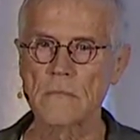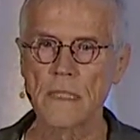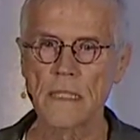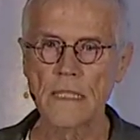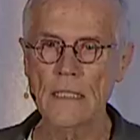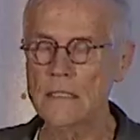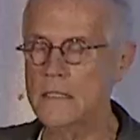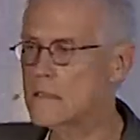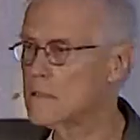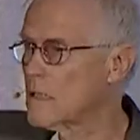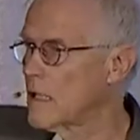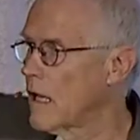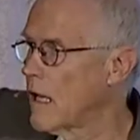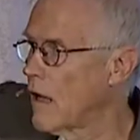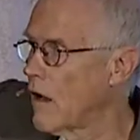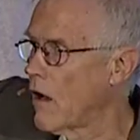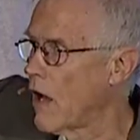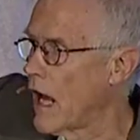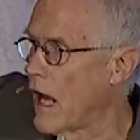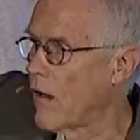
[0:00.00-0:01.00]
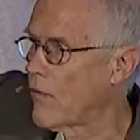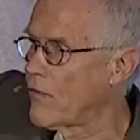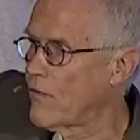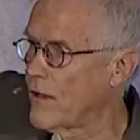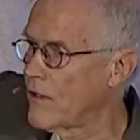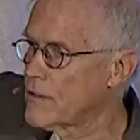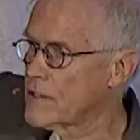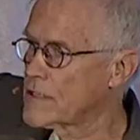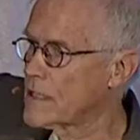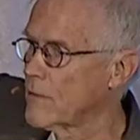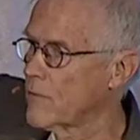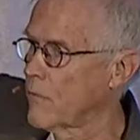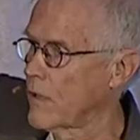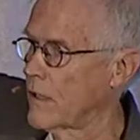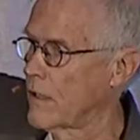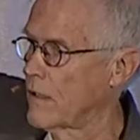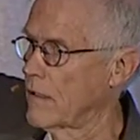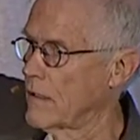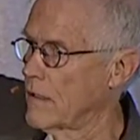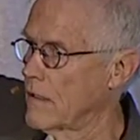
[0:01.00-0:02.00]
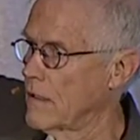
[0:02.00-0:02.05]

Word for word: It's out there somewhere.